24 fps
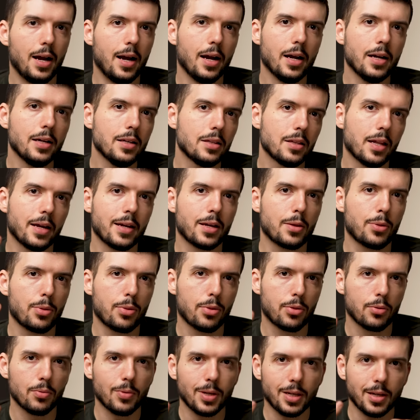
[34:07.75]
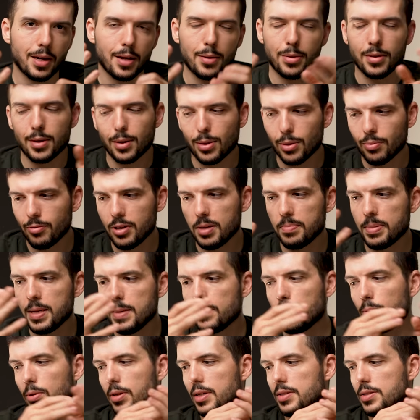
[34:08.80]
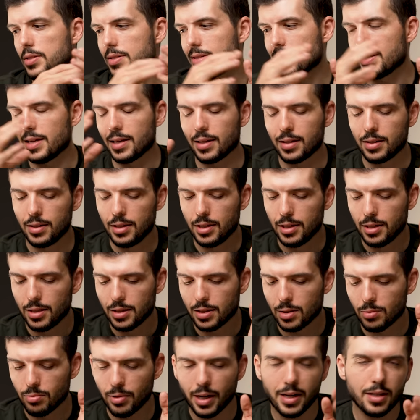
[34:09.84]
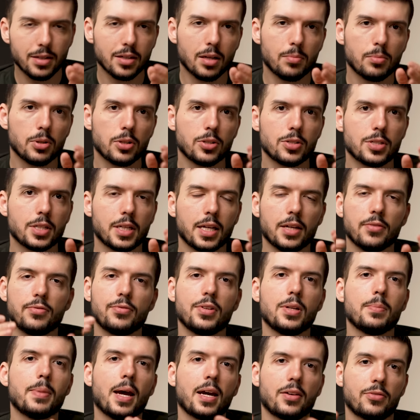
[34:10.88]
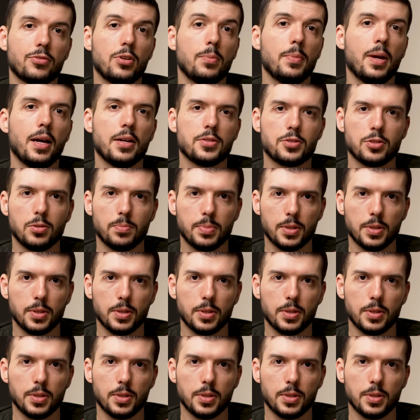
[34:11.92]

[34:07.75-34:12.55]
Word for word: I like three. I think three people is just like the right number to get feedback from as you're